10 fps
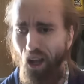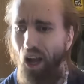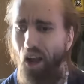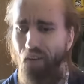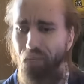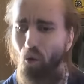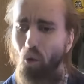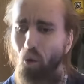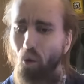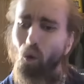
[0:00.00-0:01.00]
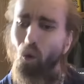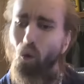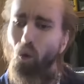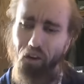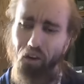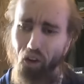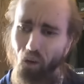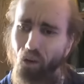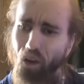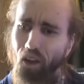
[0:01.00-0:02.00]
I have more important shit to
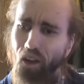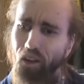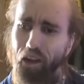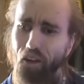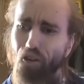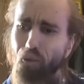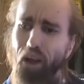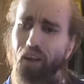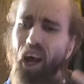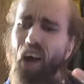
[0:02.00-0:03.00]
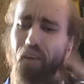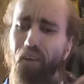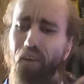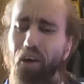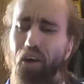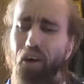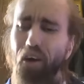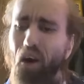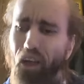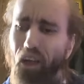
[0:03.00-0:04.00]
do than to spend time with a bunch of
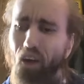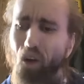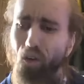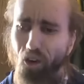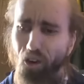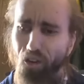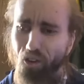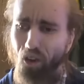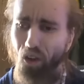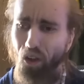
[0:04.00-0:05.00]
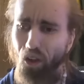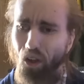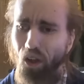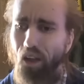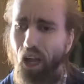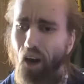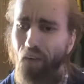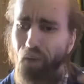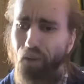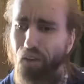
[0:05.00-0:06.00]
fucking losers that
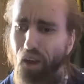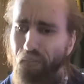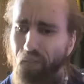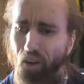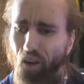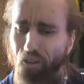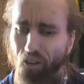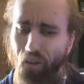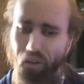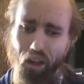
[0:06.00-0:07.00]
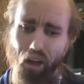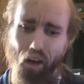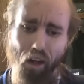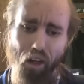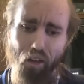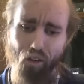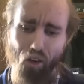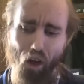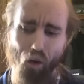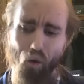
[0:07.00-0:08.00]
are a bunch of hypocrites on the internet.
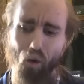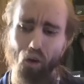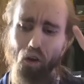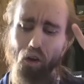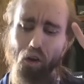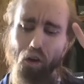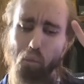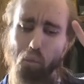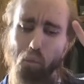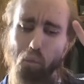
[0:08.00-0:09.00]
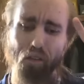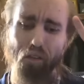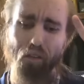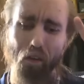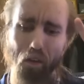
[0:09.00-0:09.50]
So, peace.